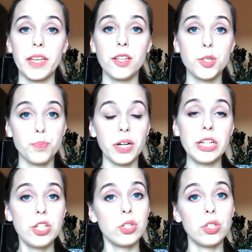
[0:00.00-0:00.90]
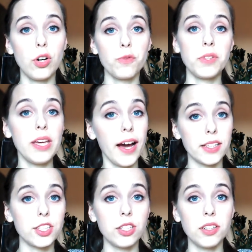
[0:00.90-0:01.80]
expression of the
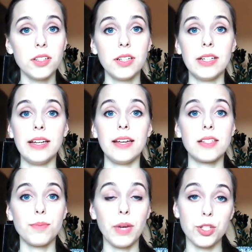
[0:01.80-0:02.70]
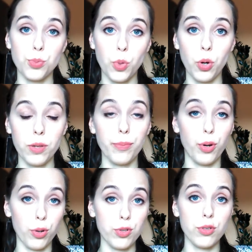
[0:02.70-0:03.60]
actor. It's much more
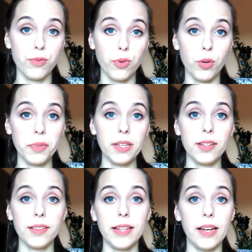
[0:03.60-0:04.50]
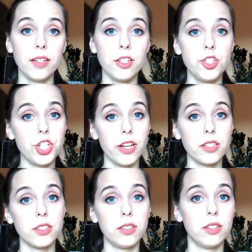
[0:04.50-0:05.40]
important for me than
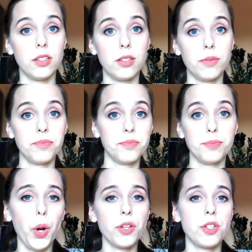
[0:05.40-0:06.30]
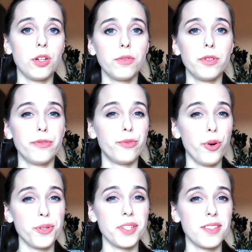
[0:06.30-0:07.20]
just the quality of the
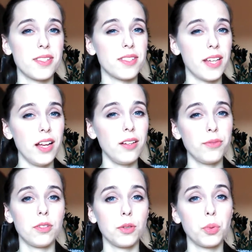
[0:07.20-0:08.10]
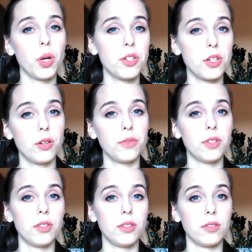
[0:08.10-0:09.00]
voice itself, the quality of
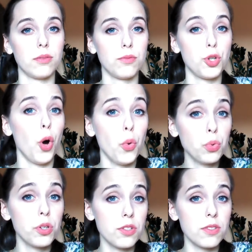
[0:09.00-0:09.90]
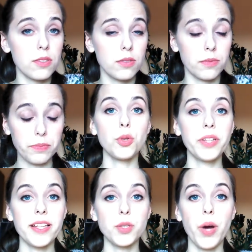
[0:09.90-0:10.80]
the tones. So
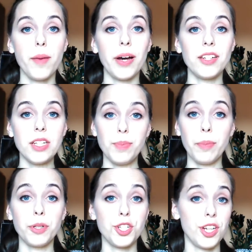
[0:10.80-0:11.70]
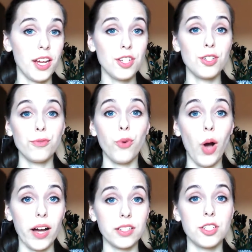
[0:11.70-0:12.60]
that's where my deep appreciation
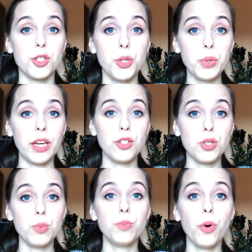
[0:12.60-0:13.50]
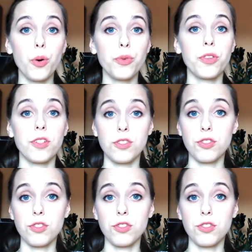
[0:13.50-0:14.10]
for actors who can do both